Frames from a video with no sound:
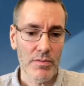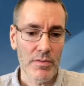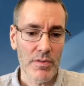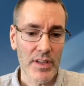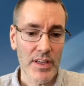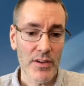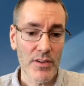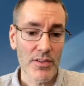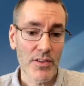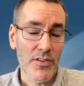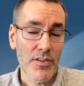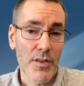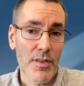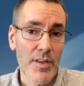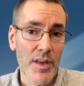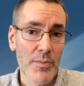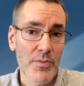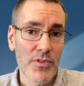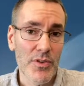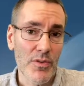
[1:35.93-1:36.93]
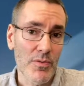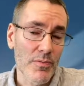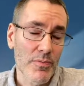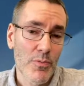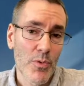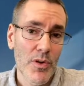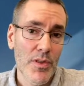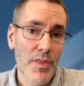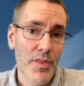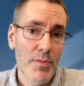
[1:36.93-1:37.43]
Guilt is the theme zone.
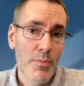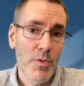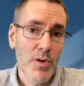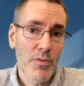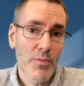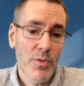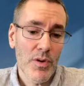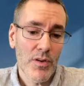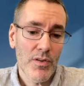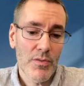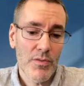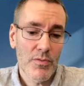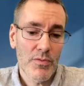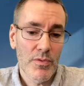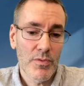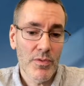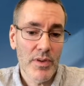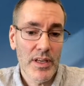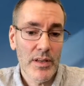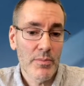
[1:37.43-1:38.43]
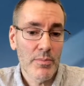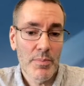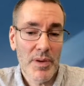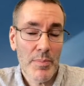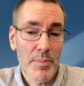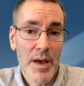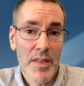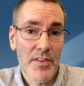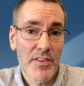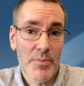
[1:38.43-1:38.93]
What
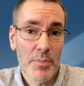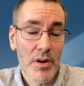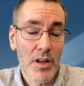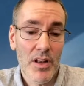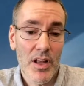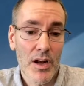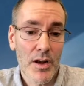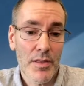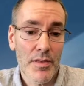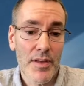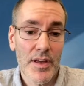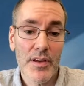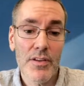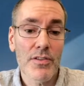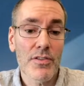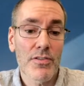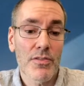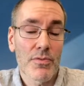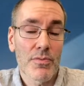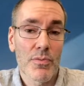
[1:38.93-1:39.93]
Macbeth is about a lot of things.